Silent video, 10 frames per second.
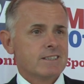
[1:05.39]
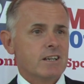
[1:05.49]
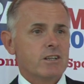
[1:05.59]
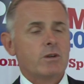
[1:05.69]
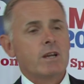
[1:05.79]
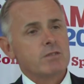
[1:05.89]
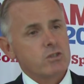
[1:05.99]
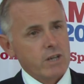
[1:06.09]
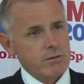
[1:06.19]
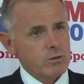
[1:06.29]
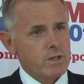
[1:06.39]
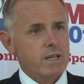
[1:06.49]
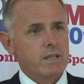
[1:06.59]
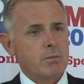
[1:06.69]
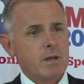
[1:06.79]
I don't have to travel
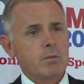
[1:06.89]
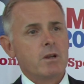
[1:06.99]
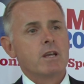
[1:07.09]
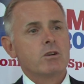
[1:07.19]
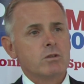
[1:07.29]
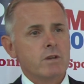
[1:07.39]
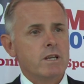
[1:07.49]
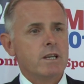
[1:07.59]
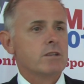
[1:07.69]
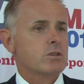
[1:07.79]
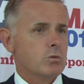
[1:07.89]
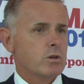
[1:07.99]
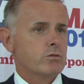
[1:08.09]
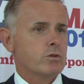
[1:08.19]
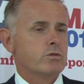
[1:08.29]
there, the people are here already under
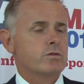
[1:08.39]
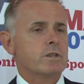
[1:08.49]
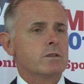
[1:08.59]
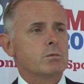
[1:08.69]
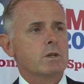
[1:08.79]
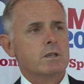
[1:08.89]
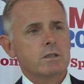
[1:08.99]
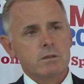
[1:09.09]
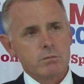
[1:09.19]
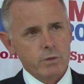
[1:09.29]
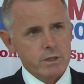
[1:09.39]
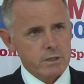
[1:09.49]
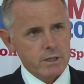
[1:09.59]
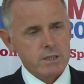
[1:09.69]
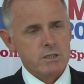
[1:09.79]
one roof, and we
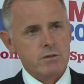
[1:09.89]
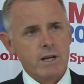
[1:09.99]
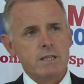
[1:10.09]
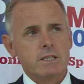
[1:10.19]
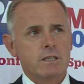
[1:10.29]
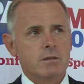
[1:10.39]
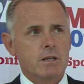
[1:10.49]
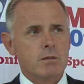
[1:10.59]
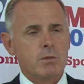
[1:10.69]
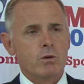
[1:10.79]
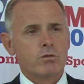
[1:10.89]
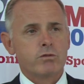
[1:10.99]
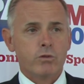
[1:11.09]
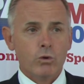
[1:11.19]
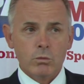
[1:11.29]
can interact in both
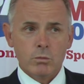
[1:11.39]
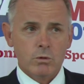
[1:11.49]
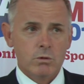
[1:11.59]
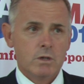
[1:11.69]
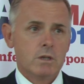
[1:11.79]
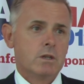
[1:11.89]
formal